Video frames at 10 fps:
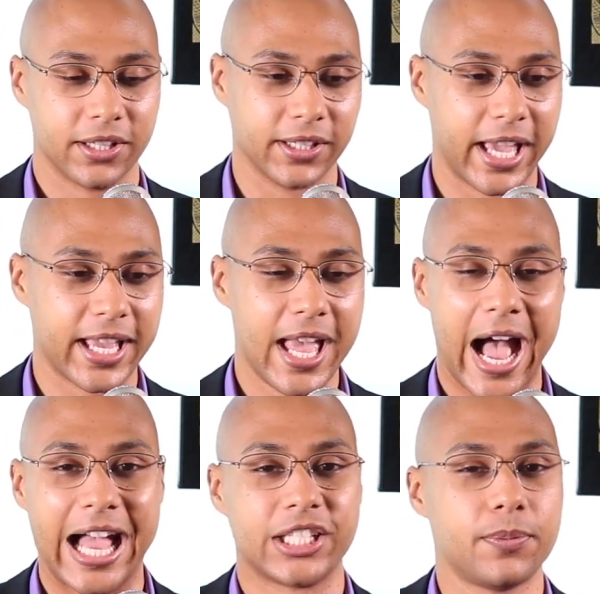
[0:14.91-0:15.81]
They're like,
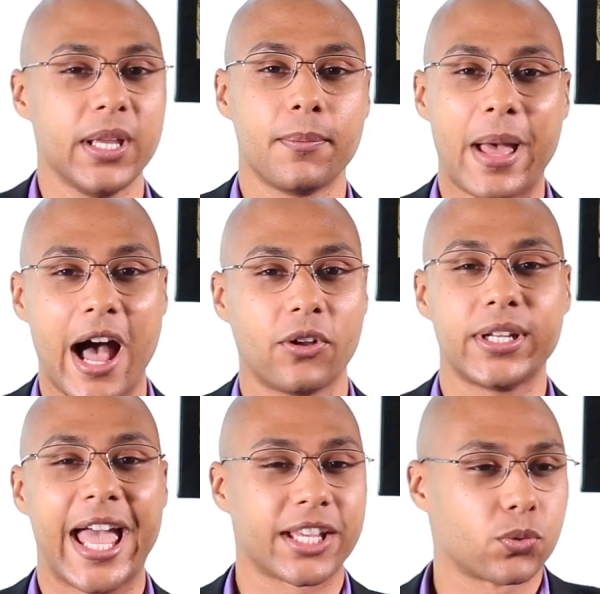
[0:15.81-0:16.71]
I speak
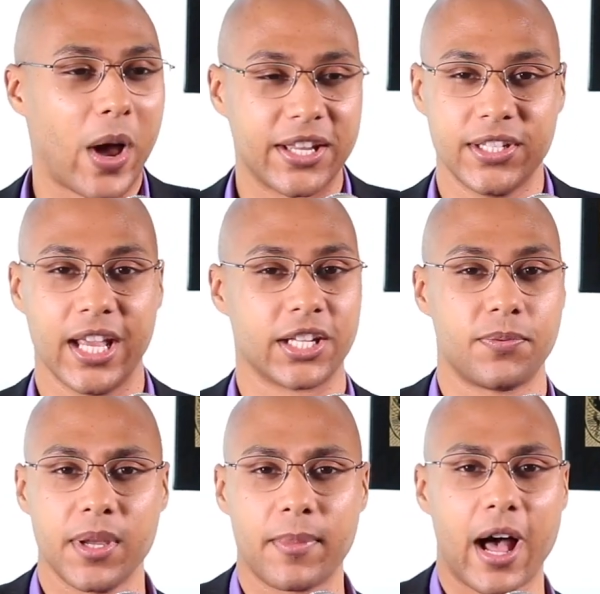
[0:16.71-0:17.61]
about XYZ. I
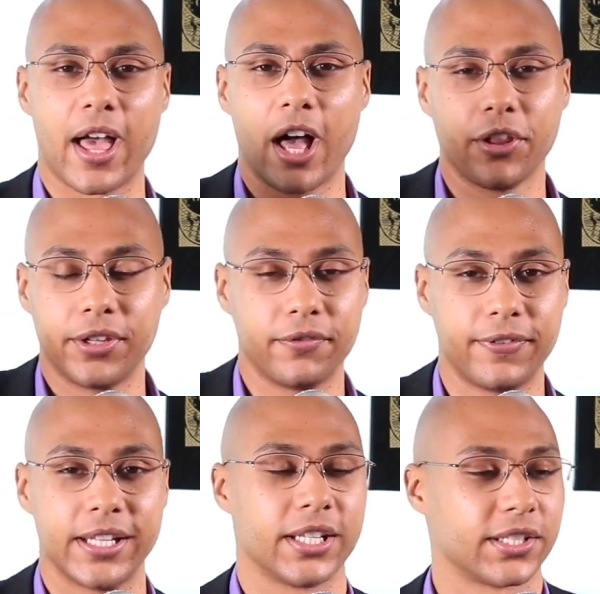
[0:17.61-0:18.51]
speak about health and
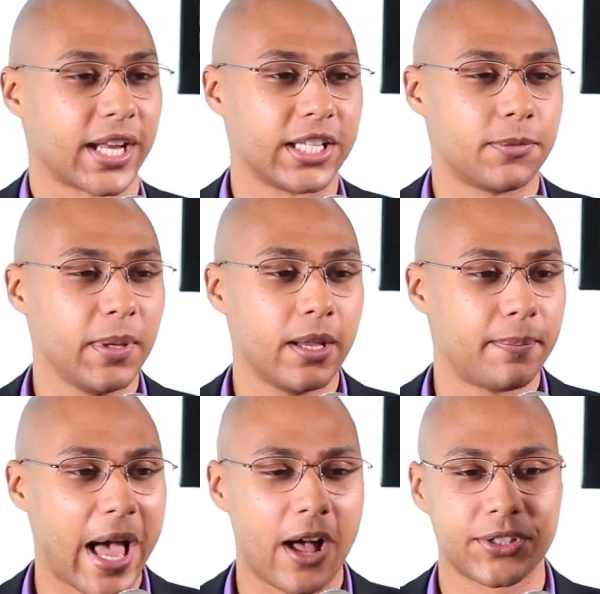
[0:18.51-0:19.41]
fitness. I speak
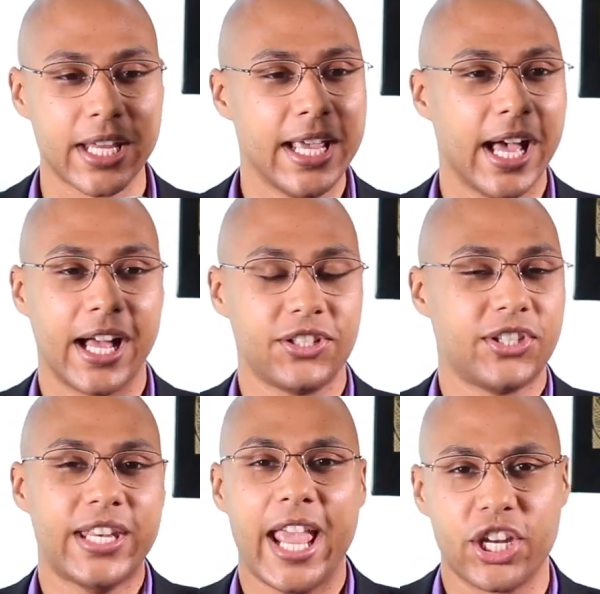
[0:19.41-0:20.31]
about
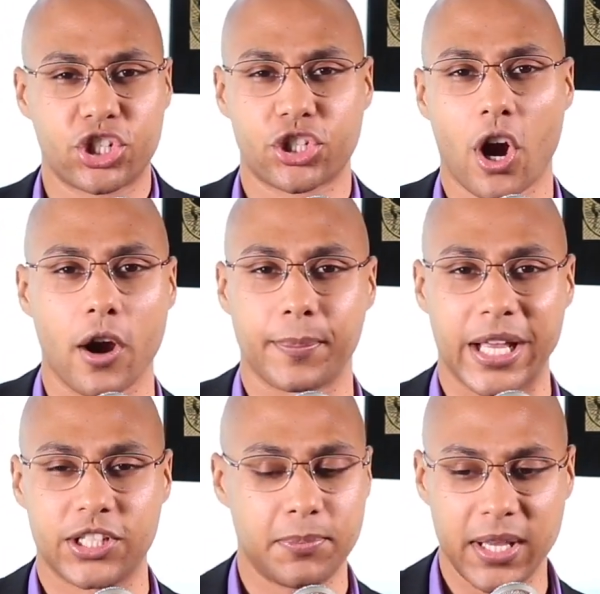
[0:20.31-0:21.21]
staying sharp.
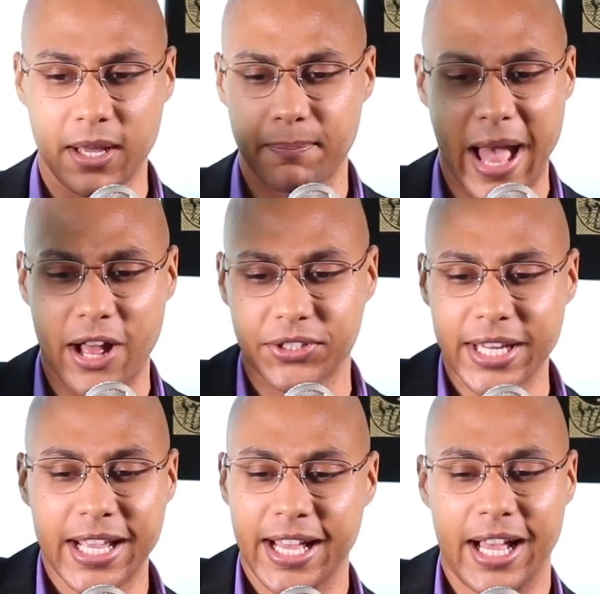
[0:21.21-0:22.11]
I speak about
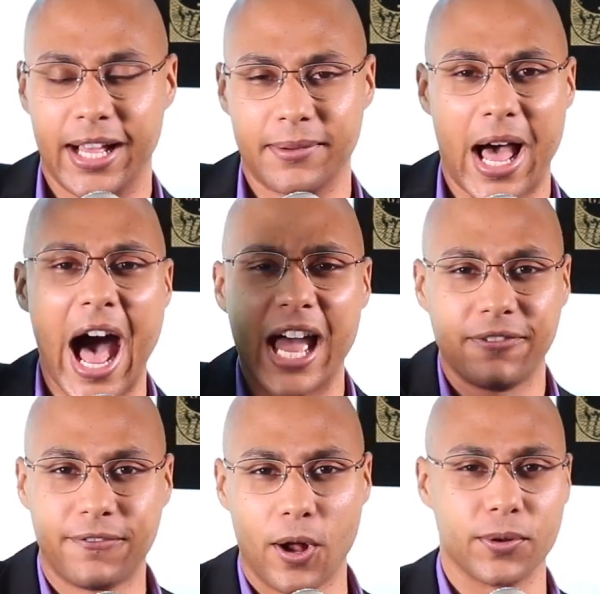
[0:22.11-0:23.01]

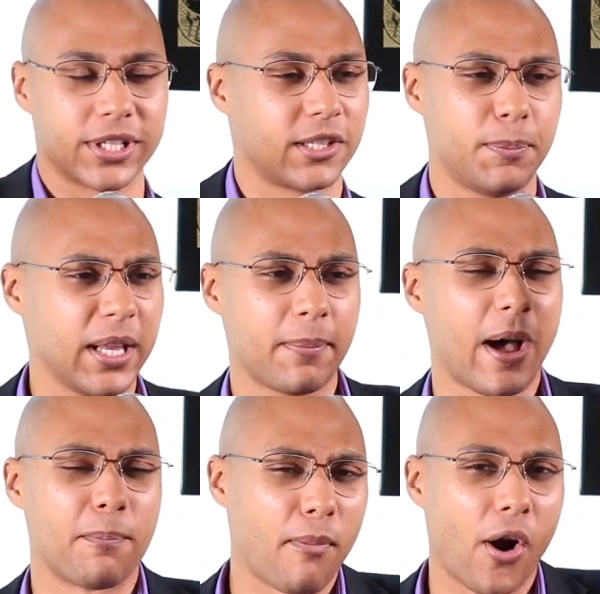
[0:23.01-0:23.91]
iPhones. I speak
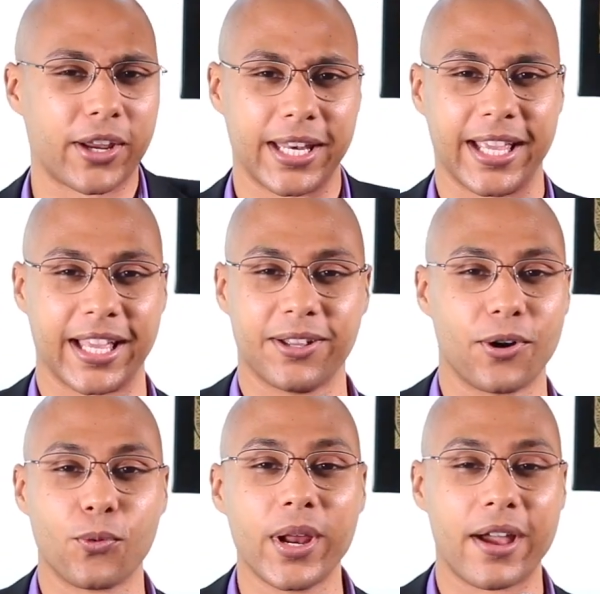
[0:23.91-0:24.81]
about marketing
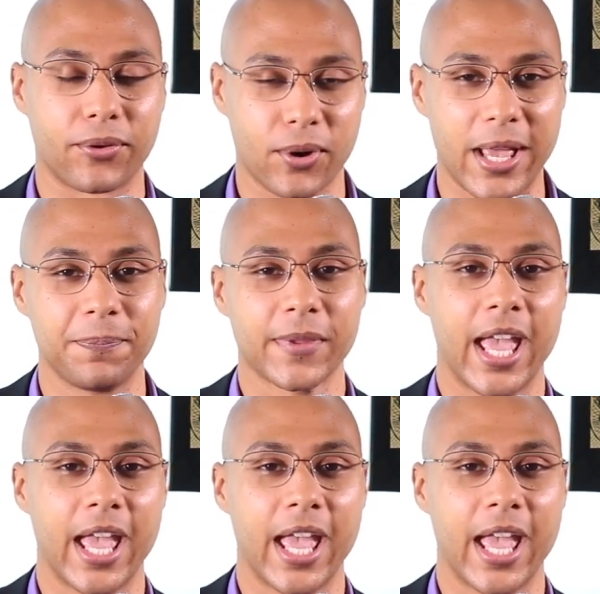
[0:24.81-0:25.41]
or whatever, right?